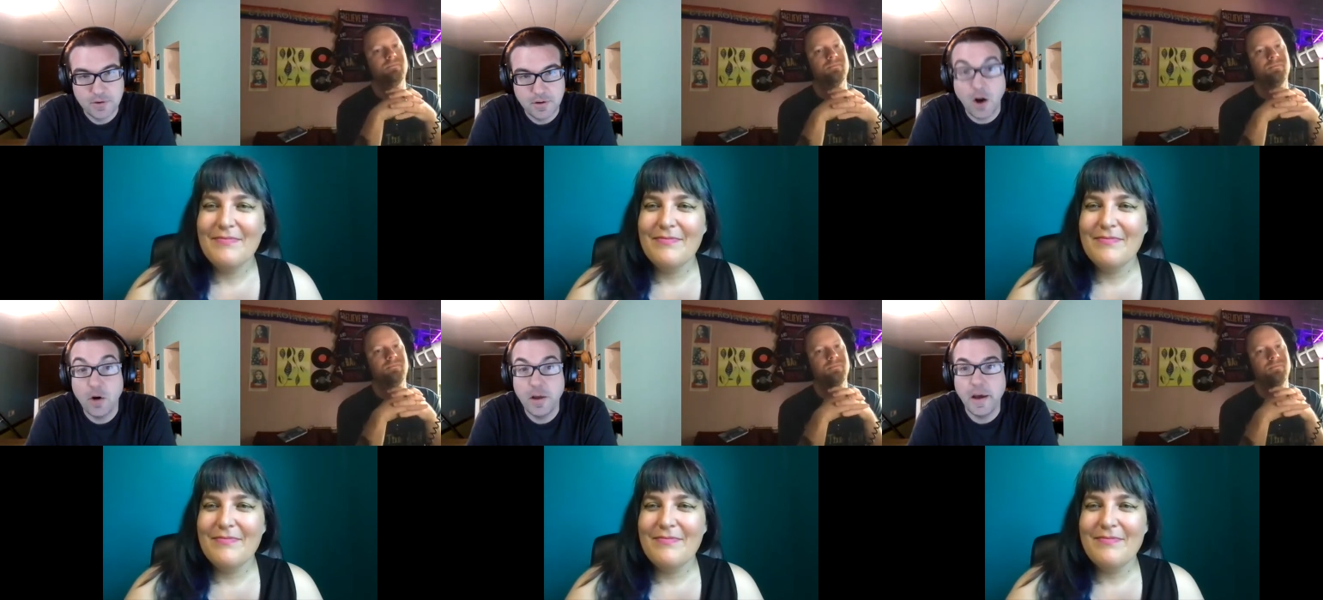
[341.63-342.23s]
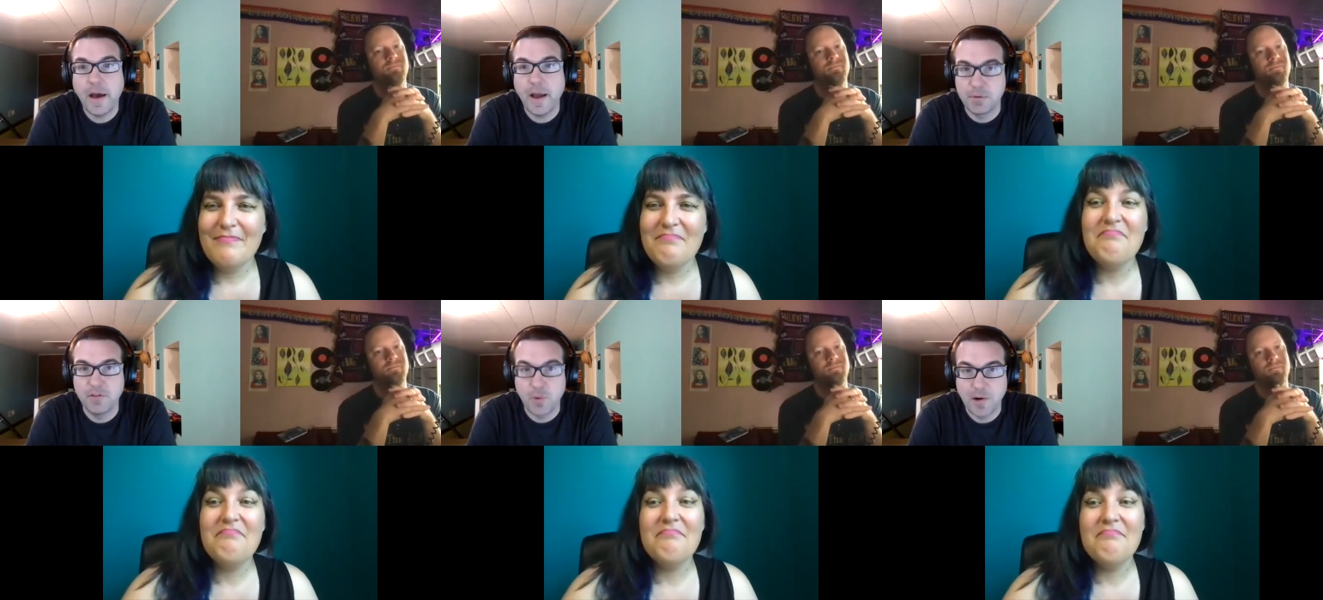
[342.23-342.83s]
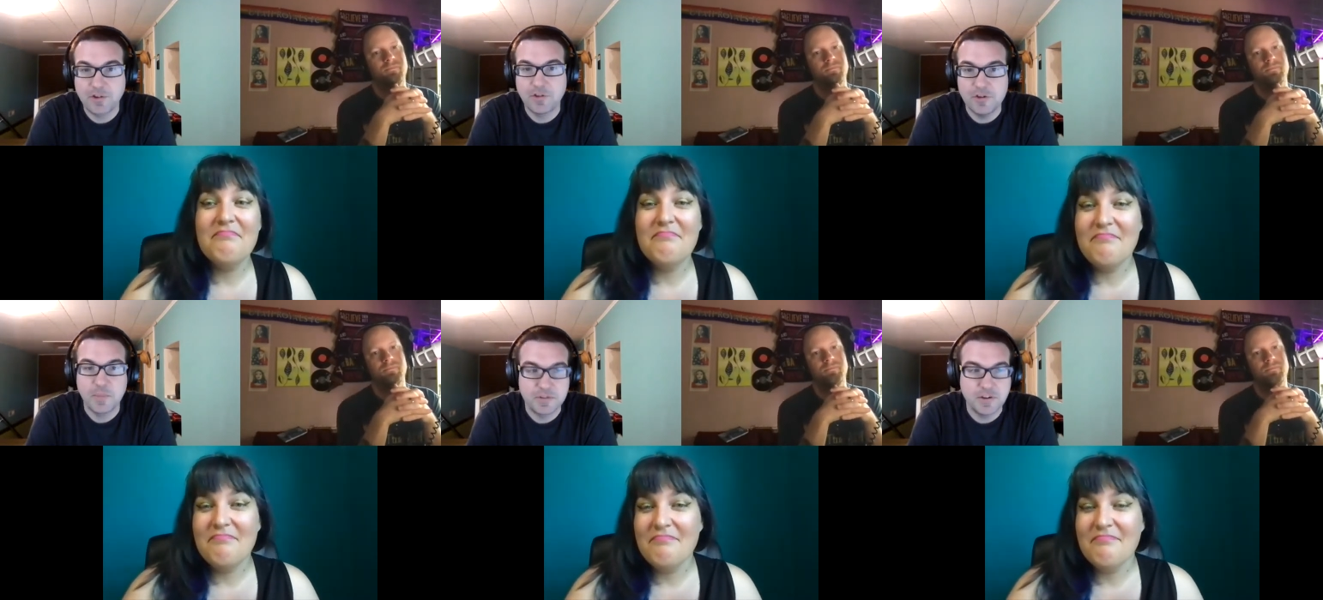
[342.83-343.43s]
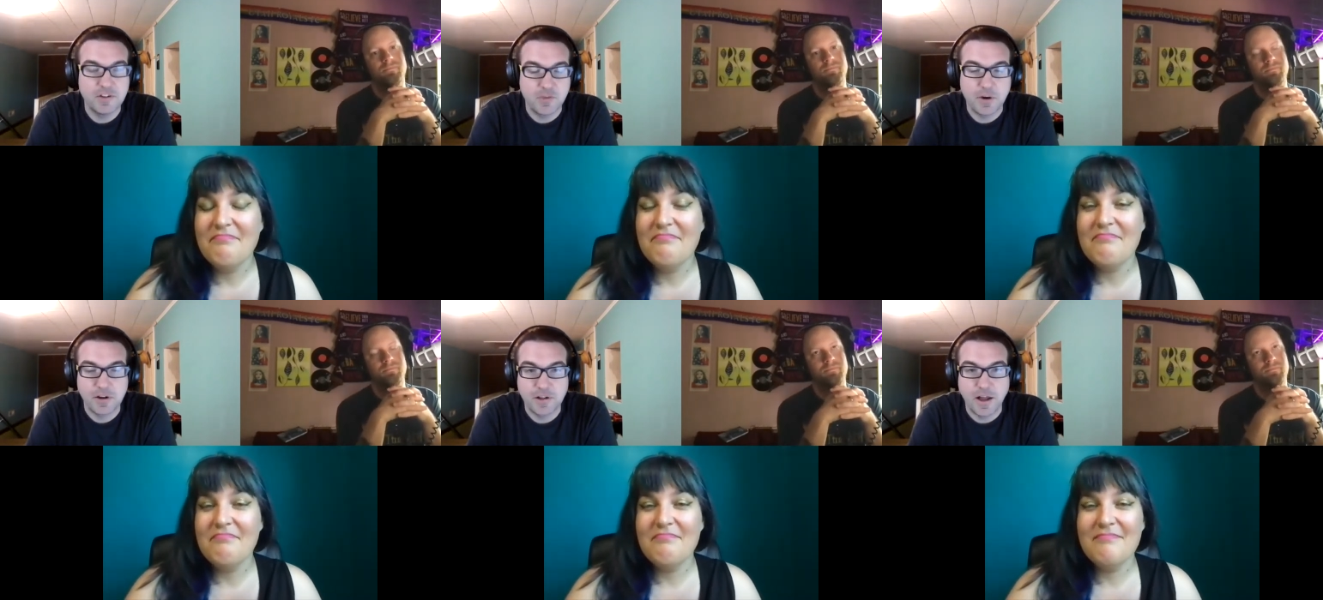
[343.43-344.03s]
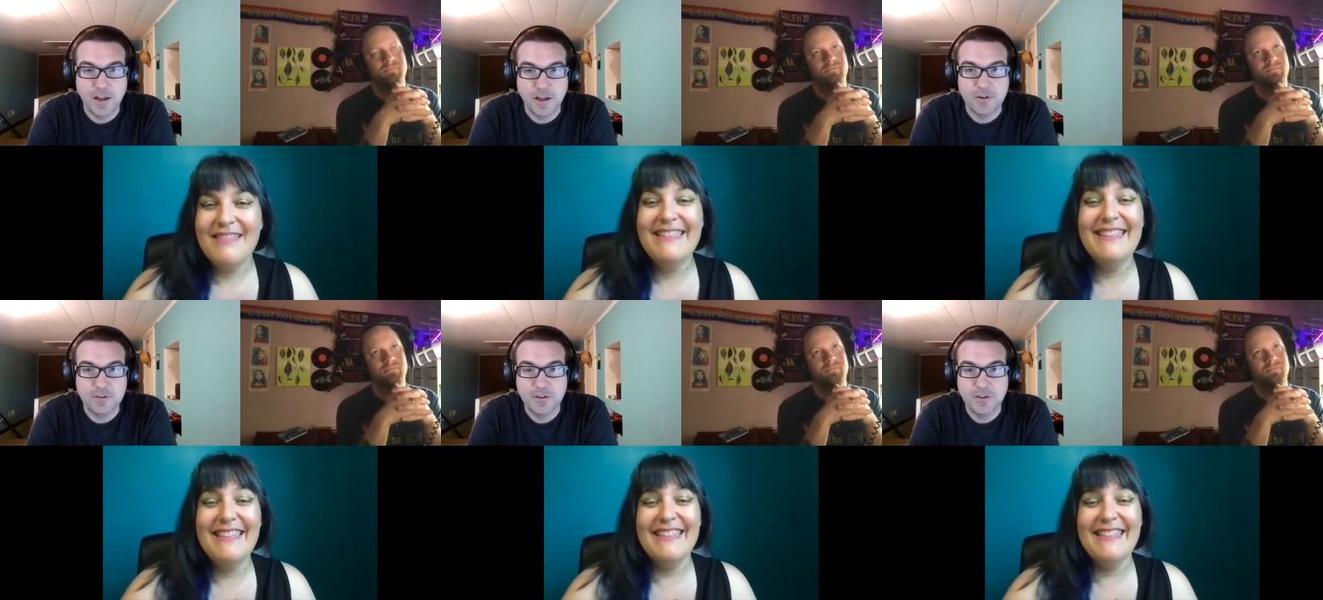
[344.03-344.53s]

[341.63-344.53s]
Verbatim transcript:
Speaker 1: No, I believe we watched two episodes of American Gladiators.